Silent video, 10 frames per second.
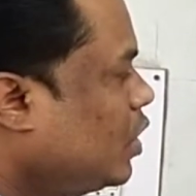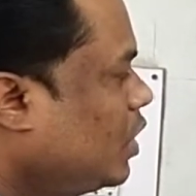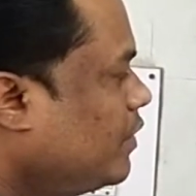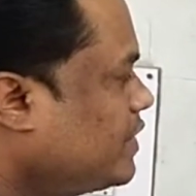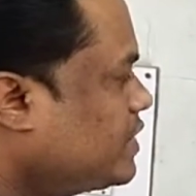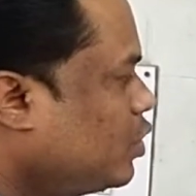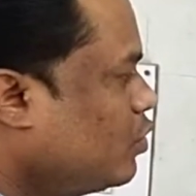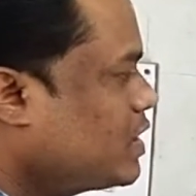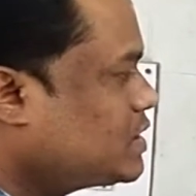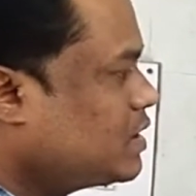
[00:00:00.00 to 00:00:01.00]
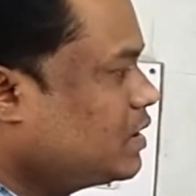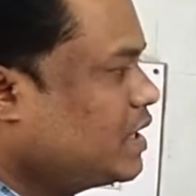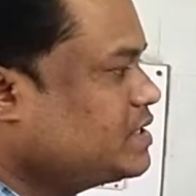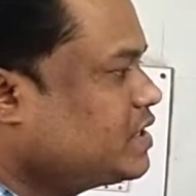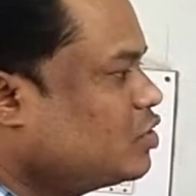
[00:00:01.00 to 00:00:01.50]
which lowers the
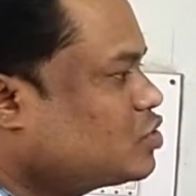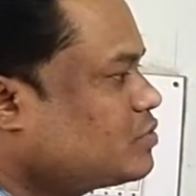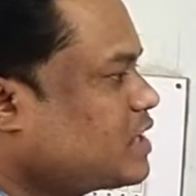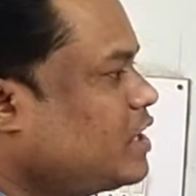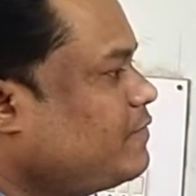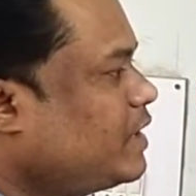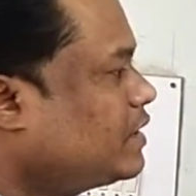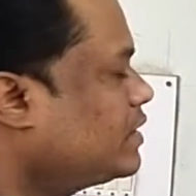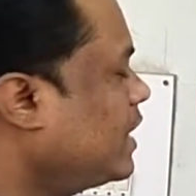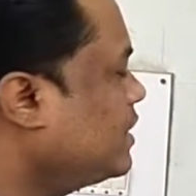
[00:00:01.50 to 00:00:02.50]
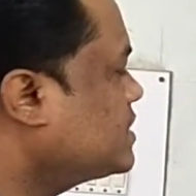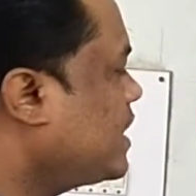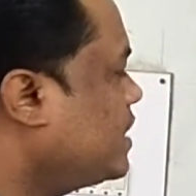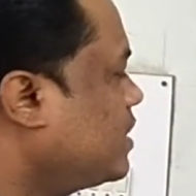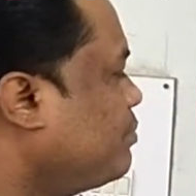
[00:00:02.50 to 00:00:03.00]
incidence of side effect, that is
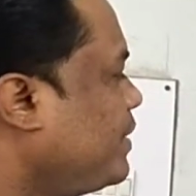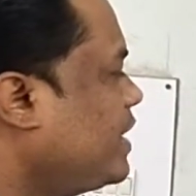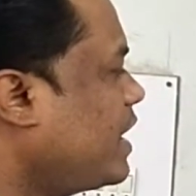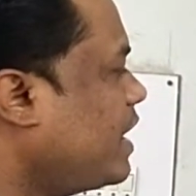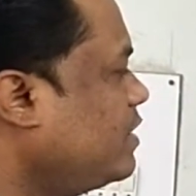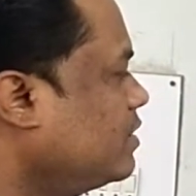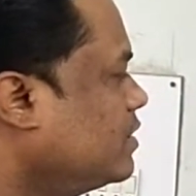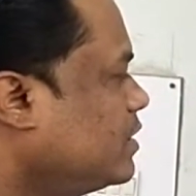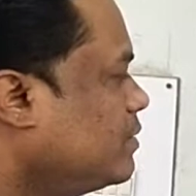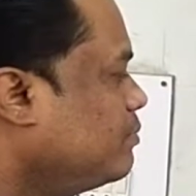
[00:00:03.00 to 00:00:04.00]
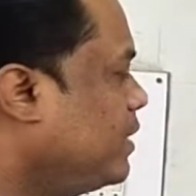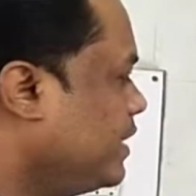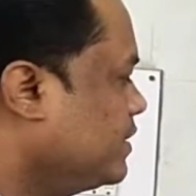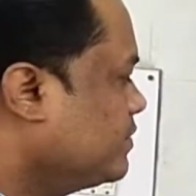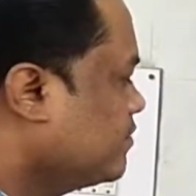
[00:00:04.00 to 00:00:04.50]
like pain and
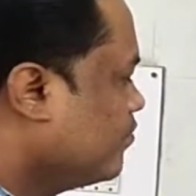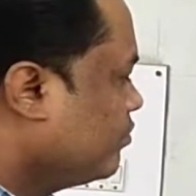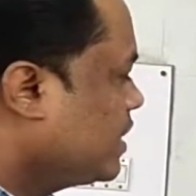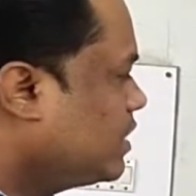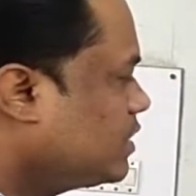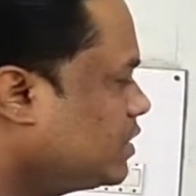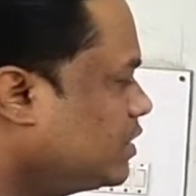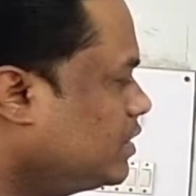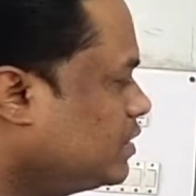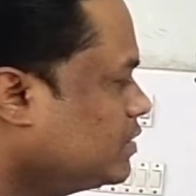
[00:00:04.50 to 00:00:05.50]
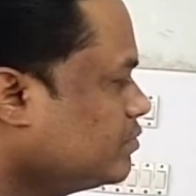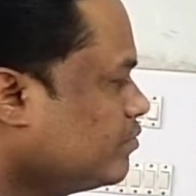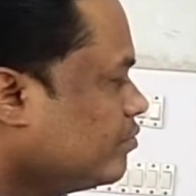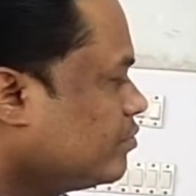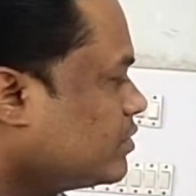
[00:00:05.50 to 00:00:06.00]
bleed. Then
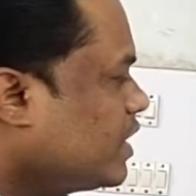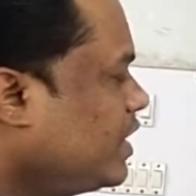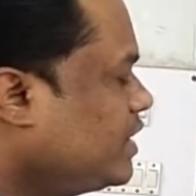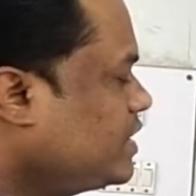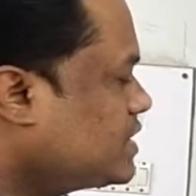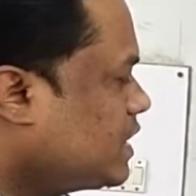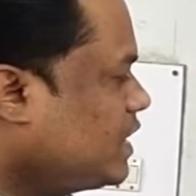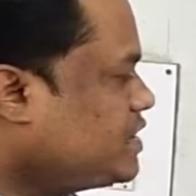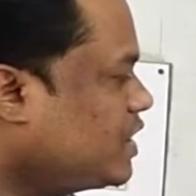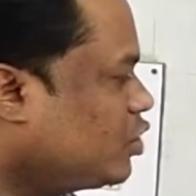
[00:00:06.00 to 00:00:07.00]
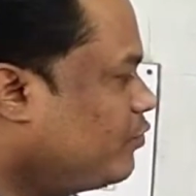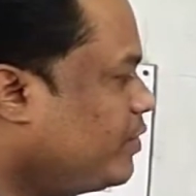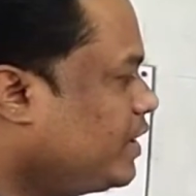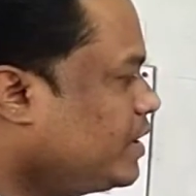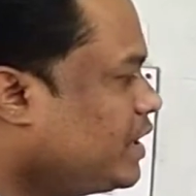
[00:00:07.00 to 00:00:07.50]
third, it is easier to
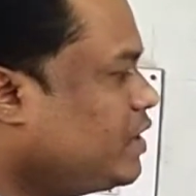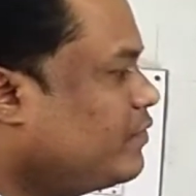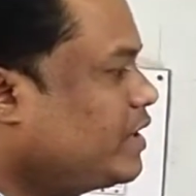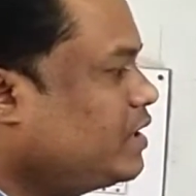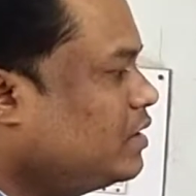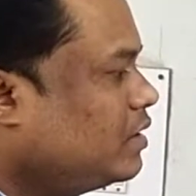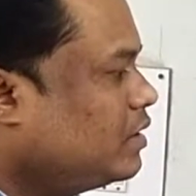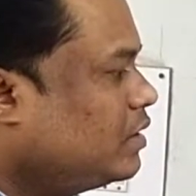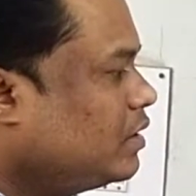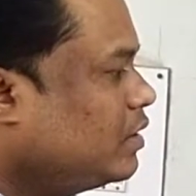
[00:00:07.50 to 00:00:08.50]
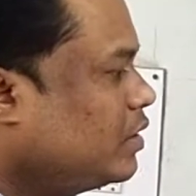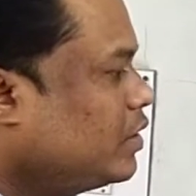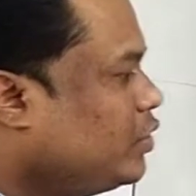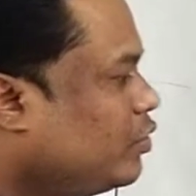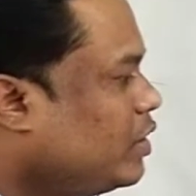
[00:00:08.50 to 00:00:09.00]
fit even in
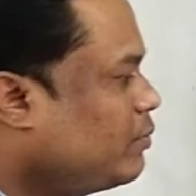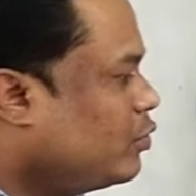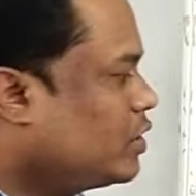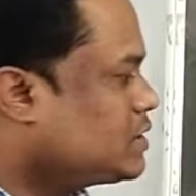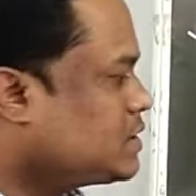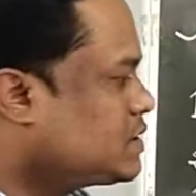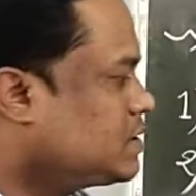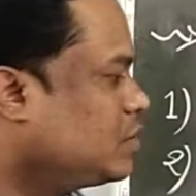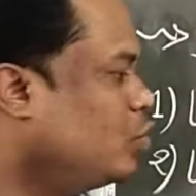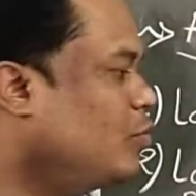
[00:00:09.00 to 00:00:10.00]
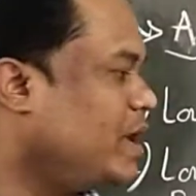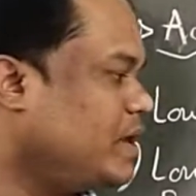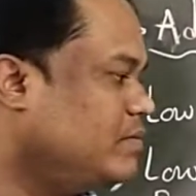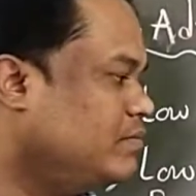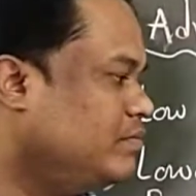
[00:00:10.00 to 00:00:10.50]
newly porous
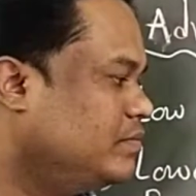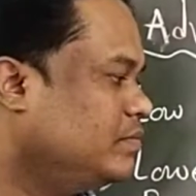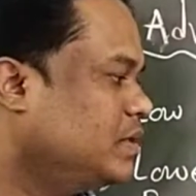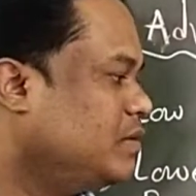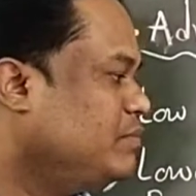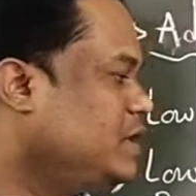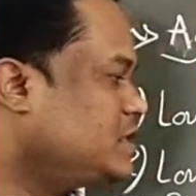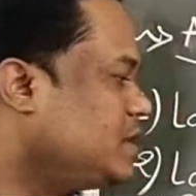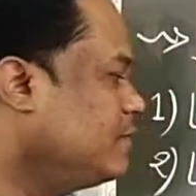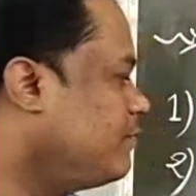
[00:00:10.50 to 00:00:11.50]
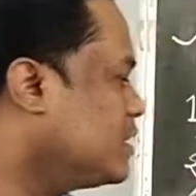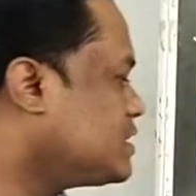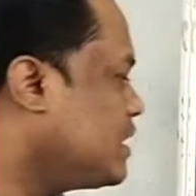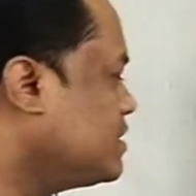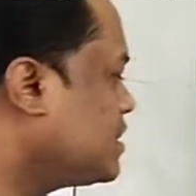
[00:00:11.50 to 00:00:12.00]
women, means in first
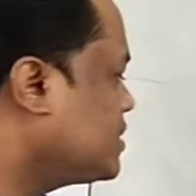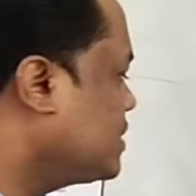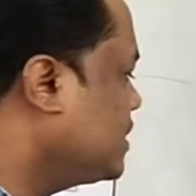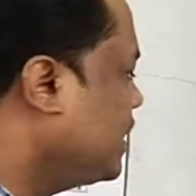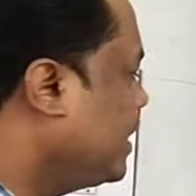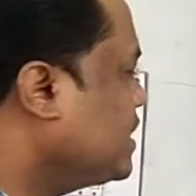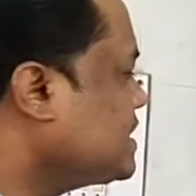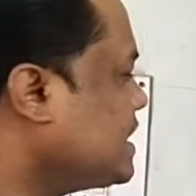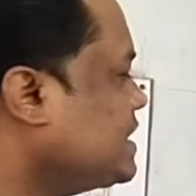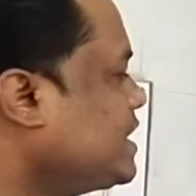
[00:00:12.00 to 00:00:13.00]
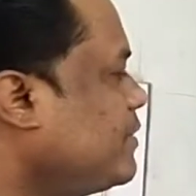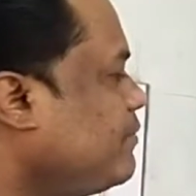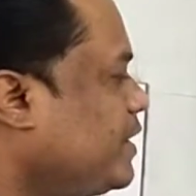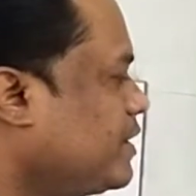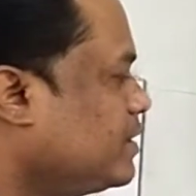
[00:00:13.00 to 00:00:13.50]
time insertion it is easily
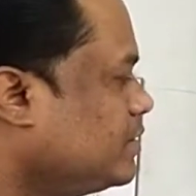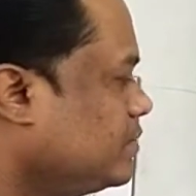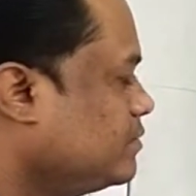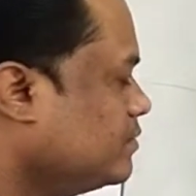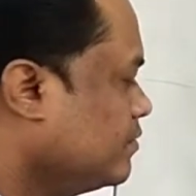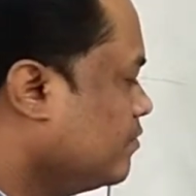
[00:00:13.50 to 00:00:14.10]
fit